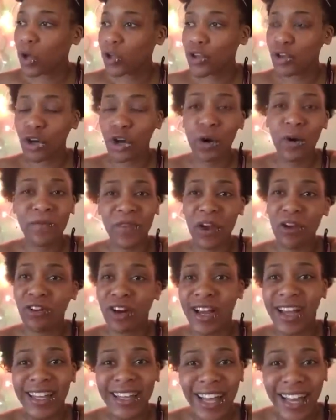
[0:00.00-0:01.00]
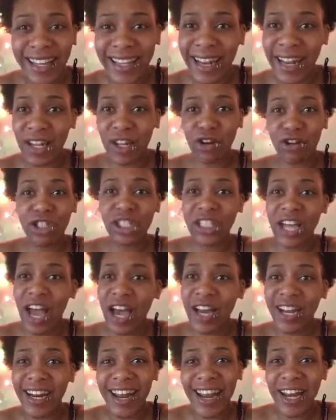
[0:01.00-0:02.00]
You know, if they're neglecting your
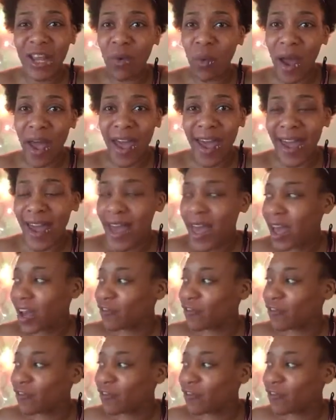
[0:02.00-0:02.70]
child in any way,